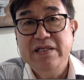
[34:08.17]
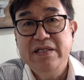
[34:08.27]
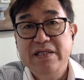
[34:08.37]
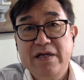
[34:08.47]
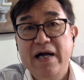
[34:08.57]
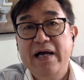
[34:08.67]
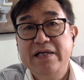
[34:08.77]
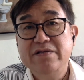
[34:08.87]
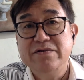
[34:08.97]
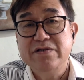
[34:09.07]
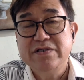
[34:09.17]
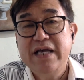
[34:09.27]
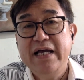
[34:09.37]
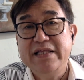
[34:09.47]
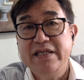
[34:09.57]
not kind to
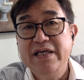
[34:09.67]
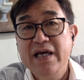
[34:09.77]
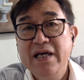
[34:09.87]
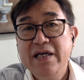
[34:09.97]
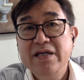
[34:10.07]
society,